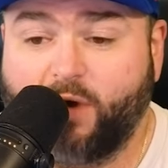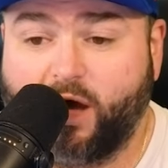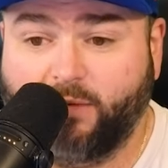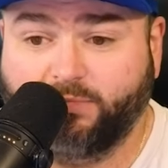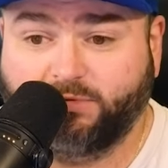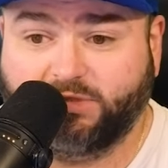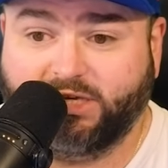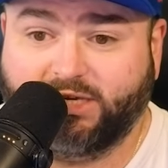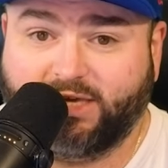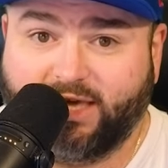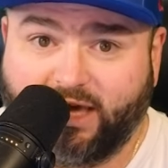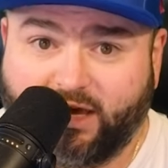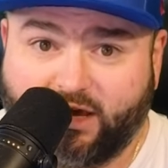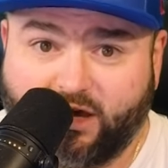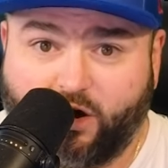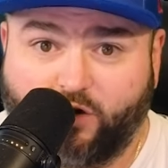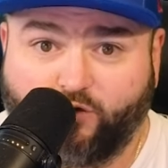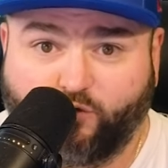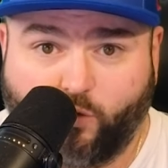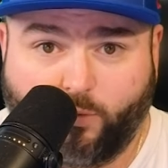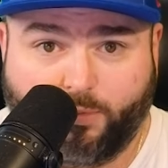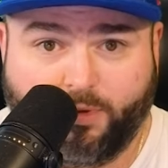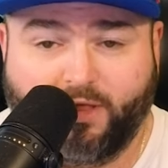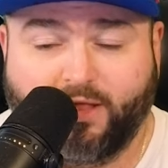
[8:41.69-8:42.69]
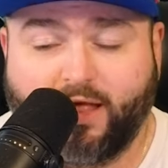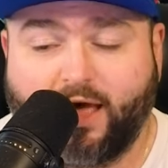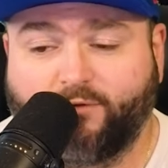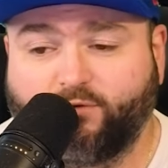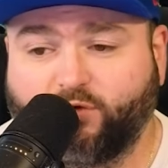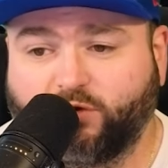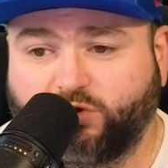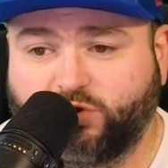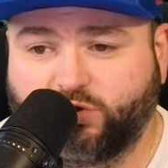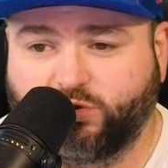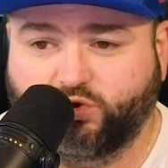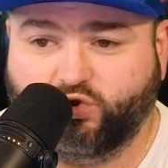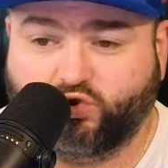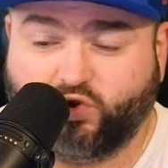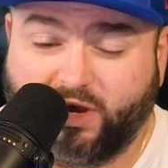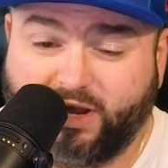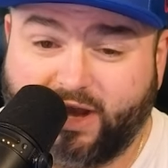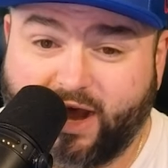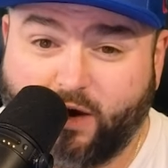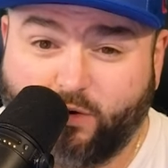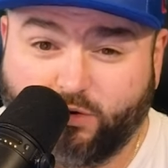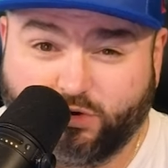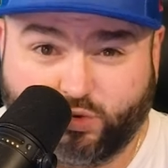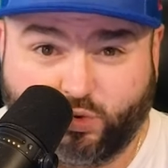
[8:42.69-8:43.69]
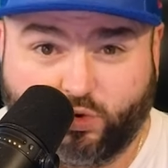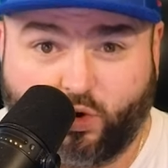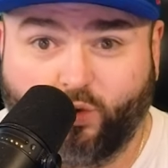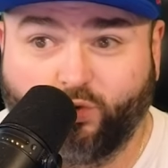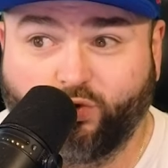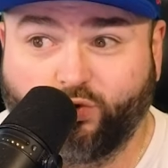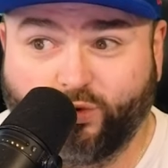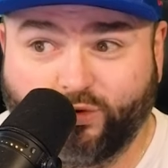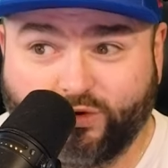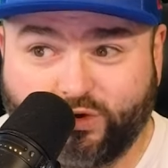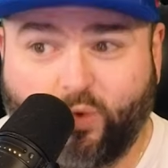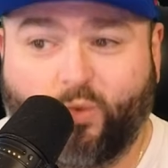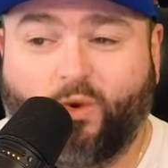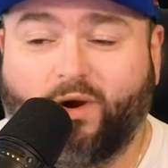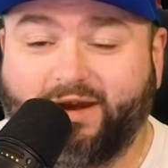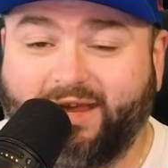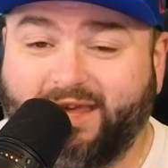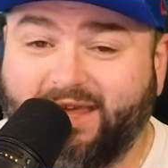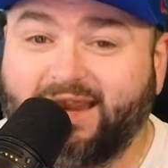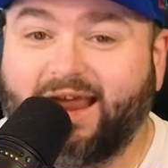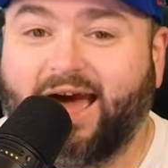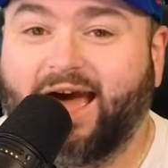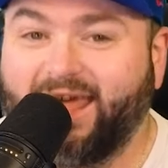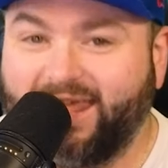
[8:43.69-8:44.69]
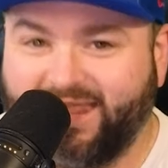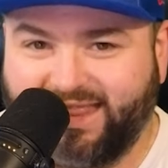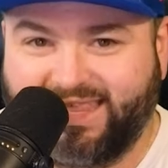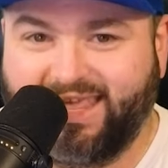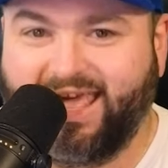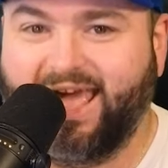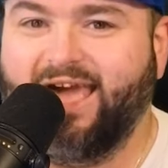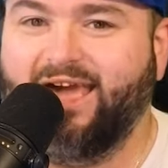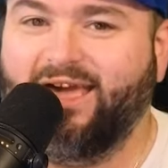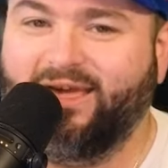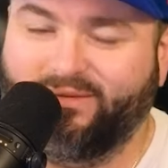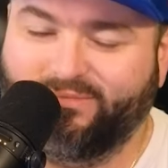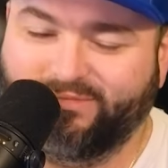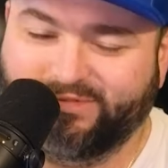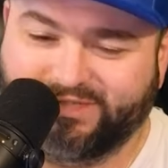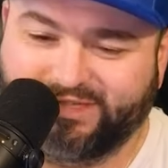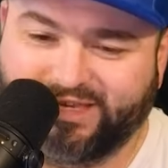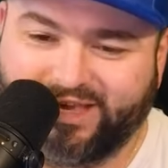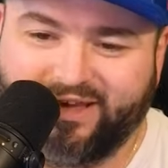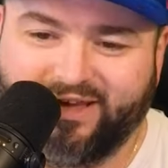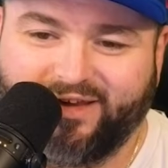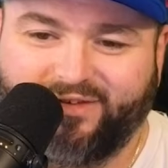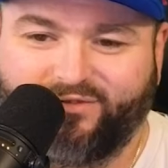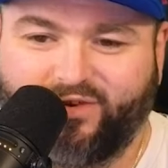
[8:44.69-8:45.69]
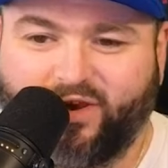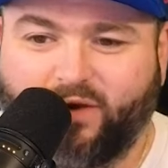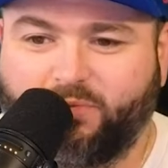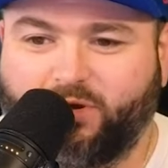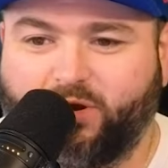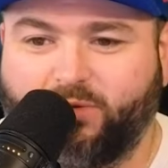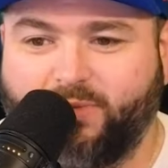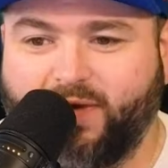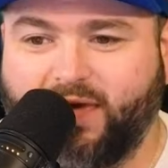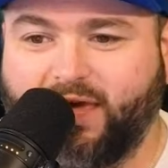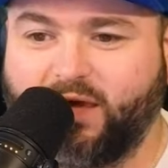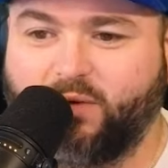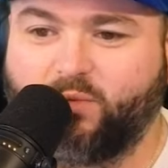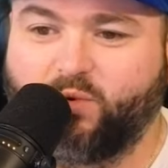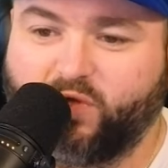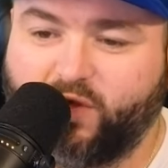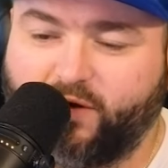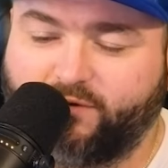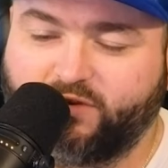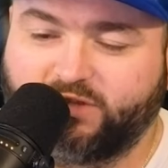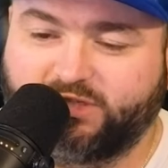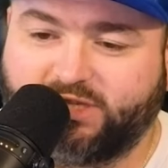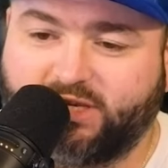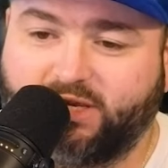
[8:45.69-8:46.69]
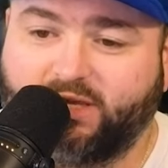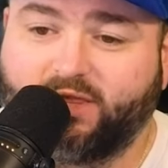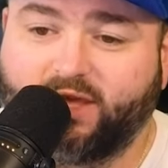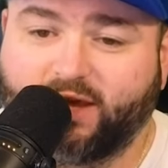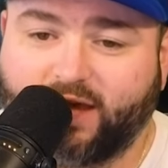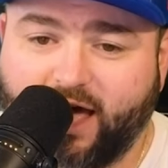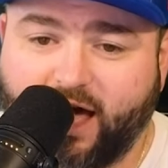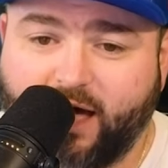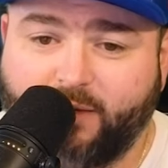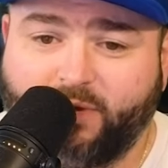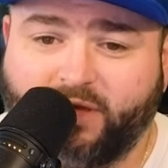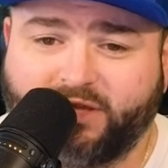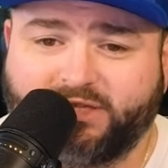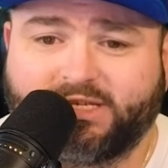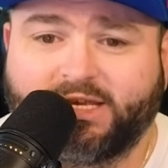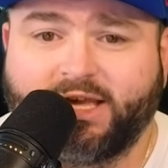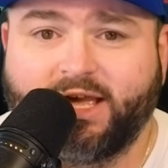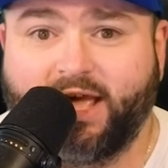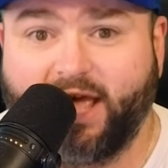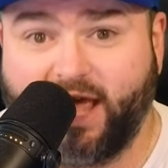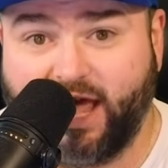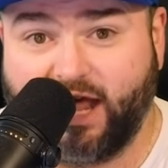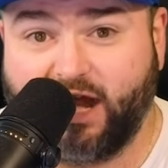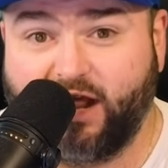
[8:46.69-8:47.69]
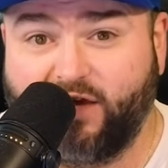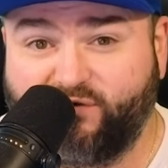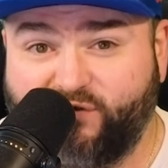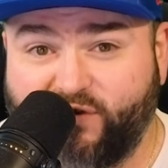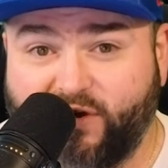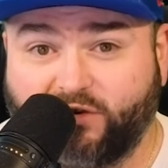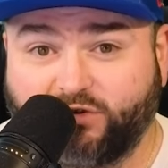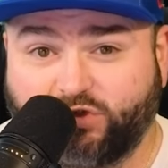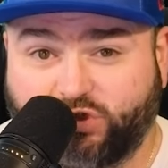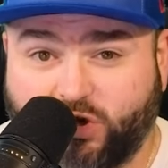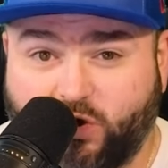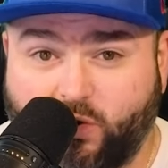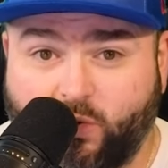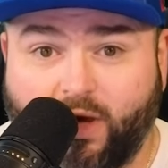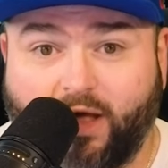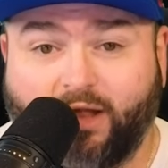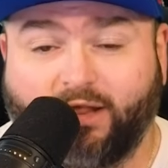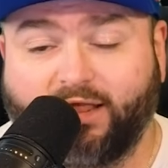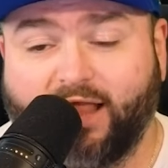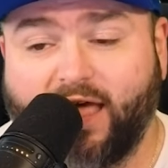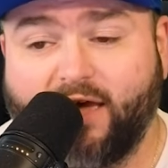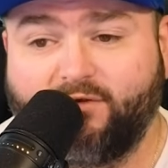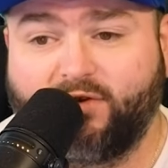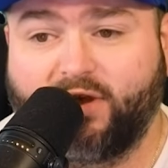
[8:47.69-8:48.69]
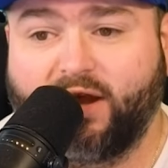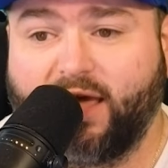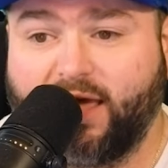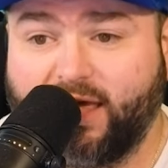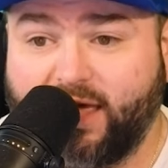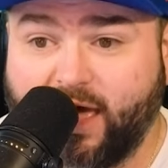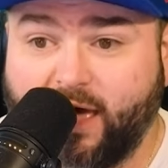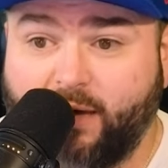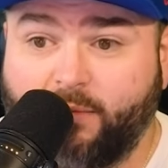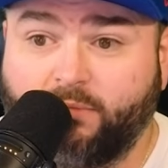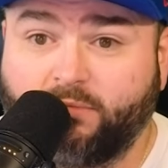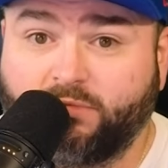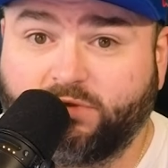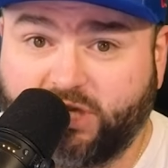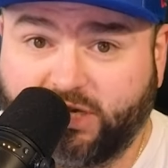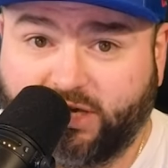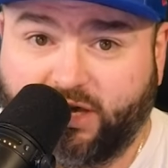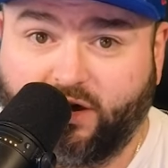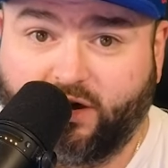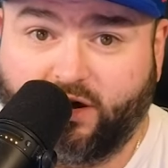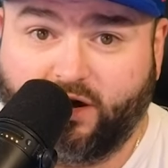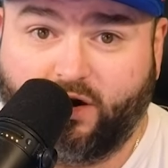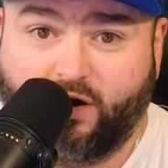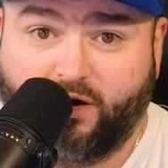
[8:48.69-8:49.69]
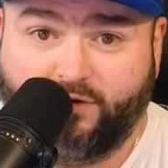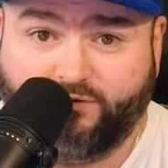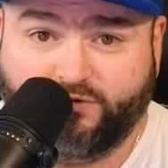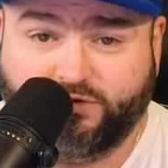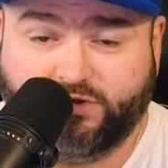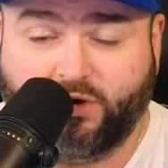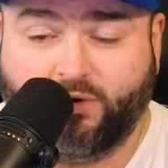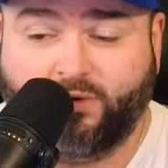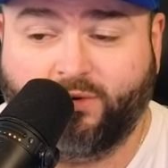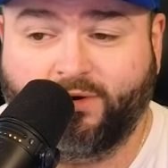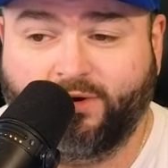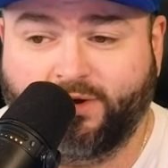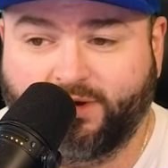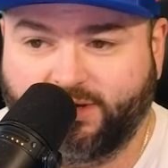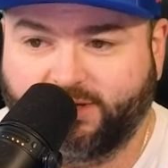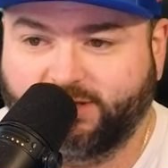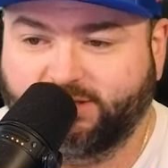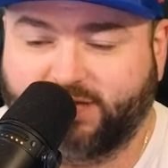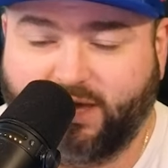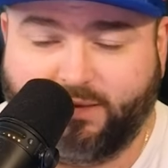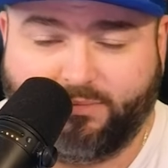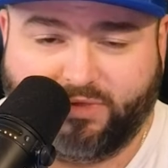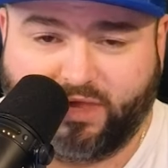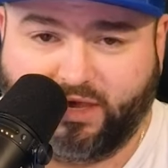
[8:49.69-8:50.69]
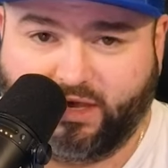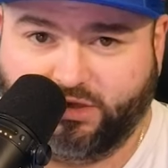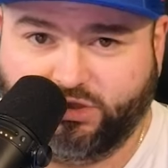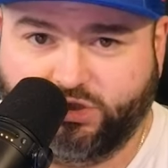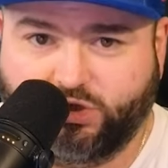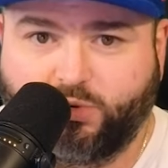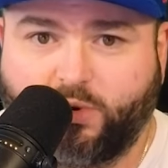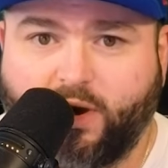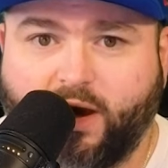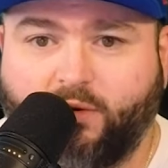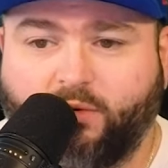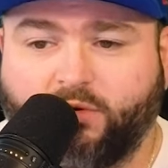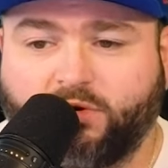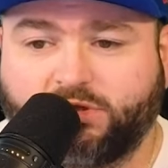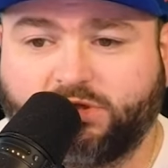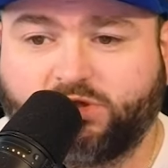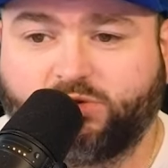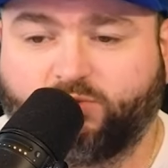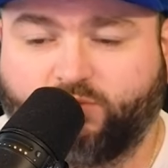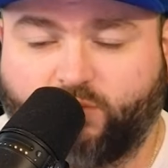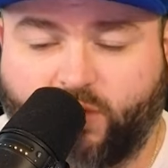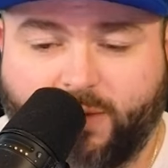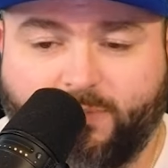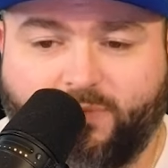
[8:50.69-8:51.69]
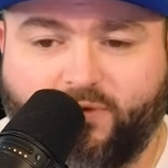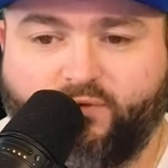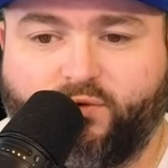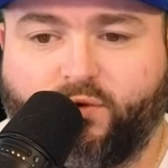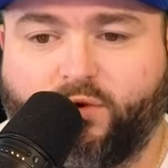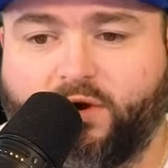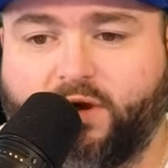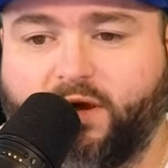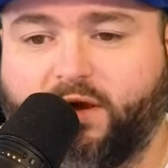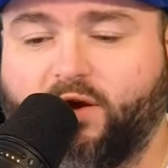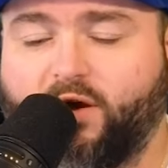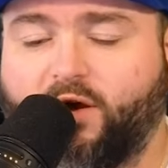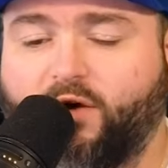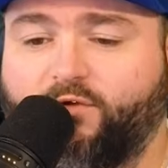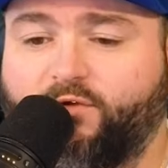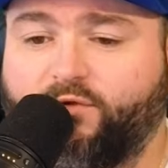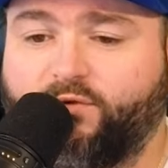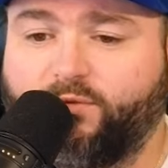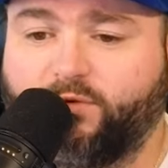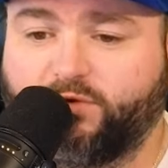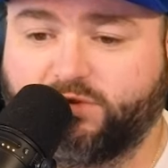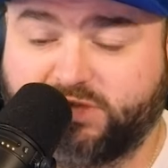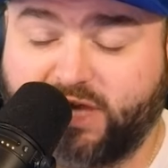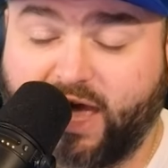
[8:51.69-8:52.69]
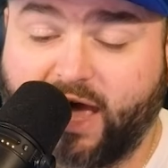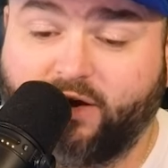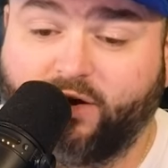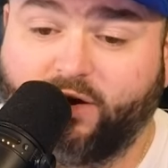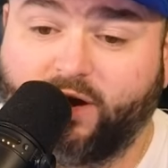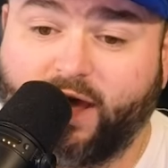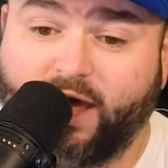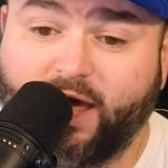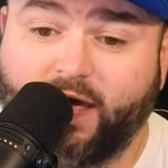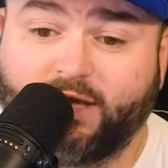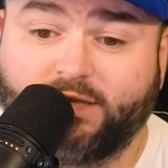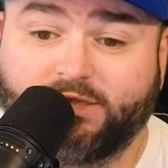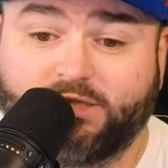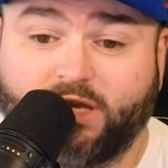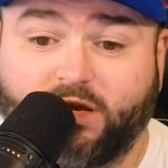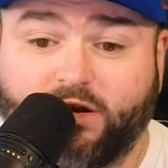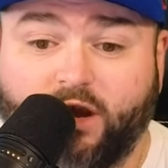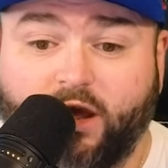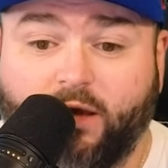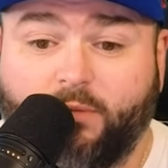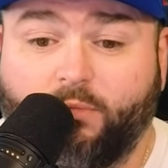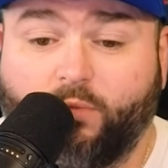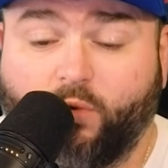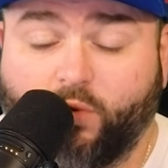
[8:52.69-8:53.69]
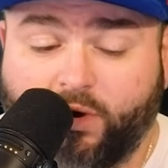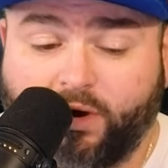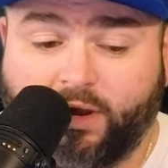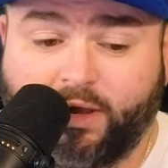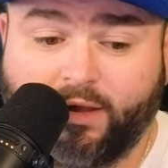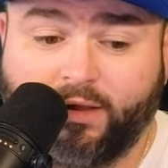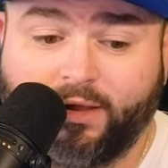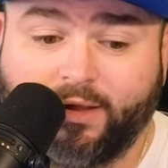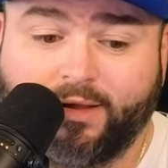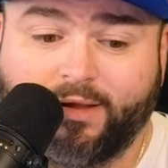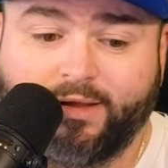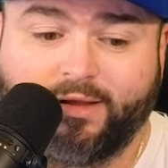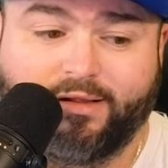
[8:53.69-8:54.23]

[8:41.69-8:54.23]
up to kickoff. We'll be live for 2 straight hours. We're going through 29 games. If you're able to make it, we'd love to see you in the comments. NFL show, 11 a.m. to kickoff. So same thing, 2 hours right before kickoff, Saturday and Sunday morning.